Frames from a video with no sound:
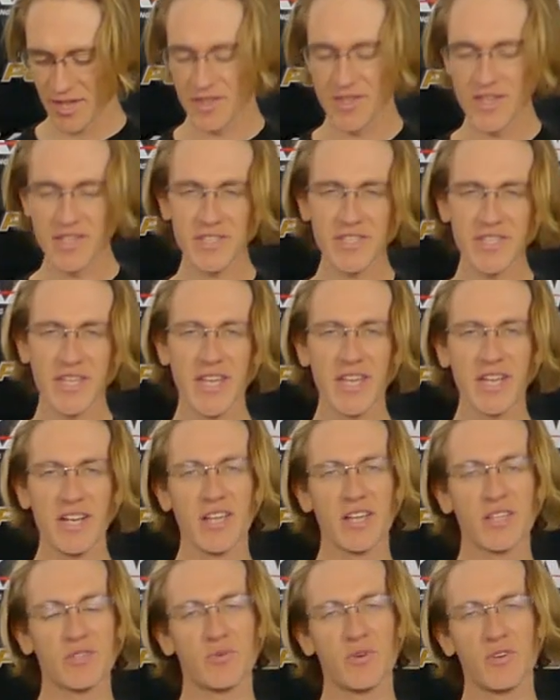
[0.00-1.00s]
This kit,
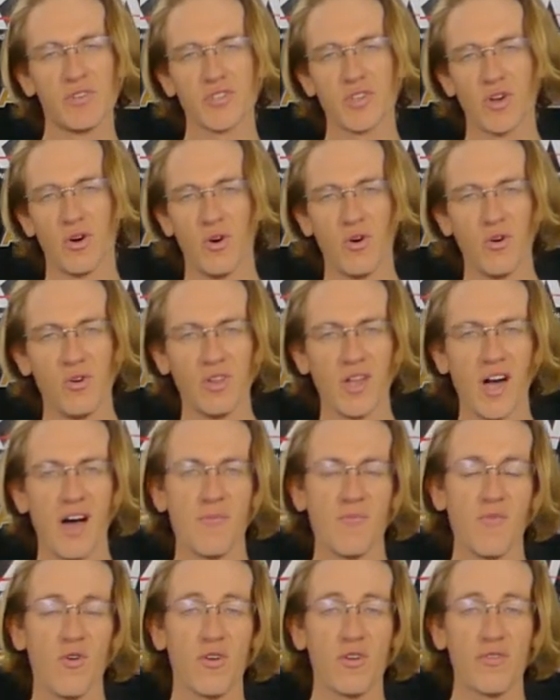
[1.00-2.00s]
as well as a whole
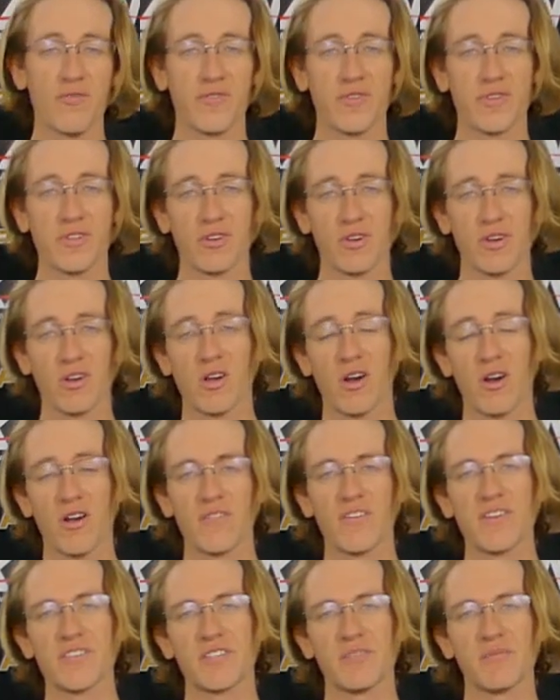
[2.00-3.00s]
lot more for your kart
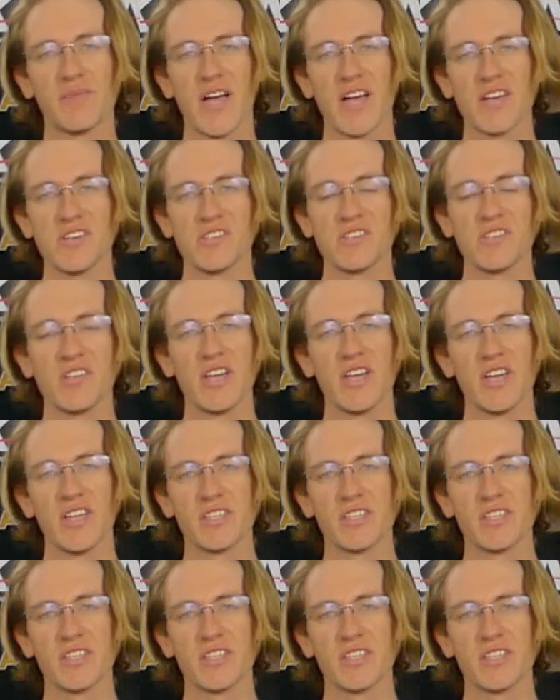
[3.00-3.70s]
racing passion,